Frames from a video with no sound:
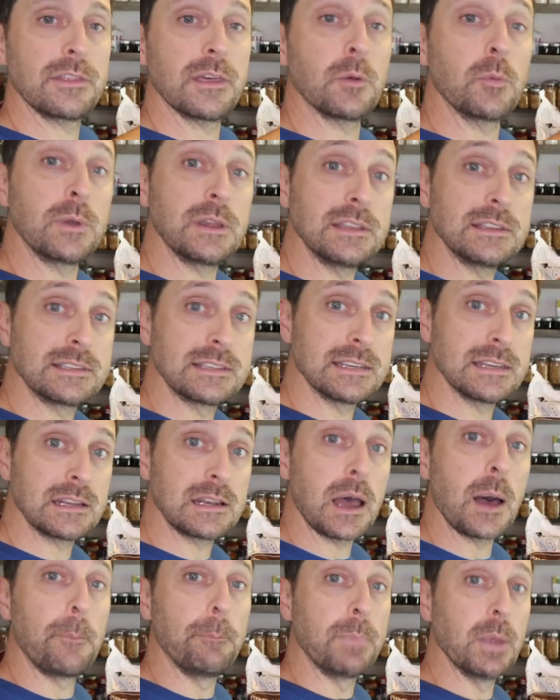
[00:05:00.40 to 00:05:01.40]
that we did
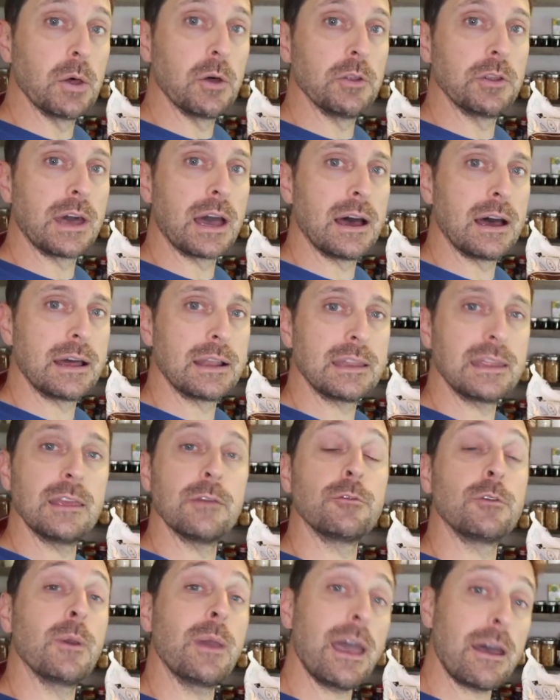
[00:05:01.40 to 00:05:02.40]
a build on.
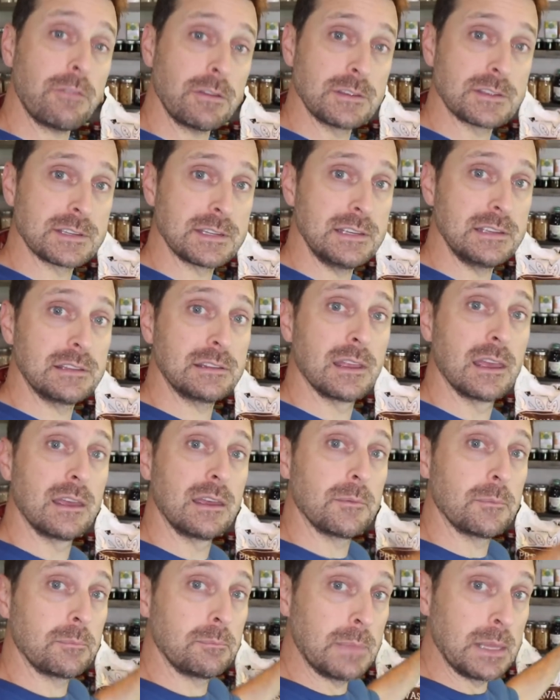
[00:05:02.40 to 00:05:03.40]
If you haven't seen
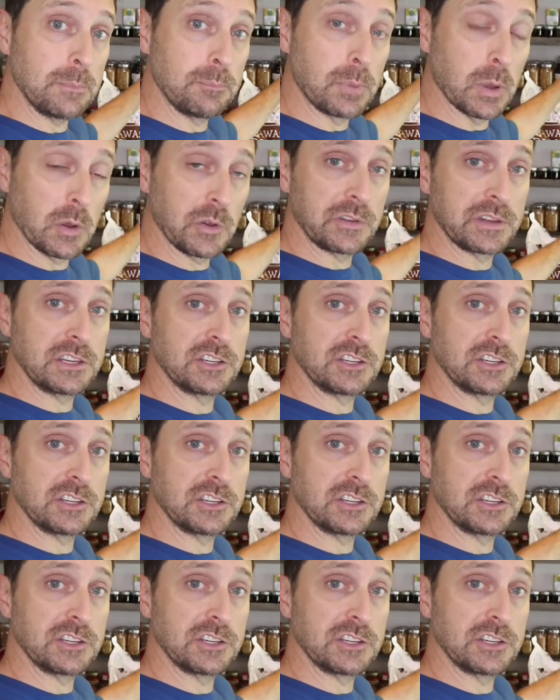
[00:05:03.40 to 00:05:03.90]
me build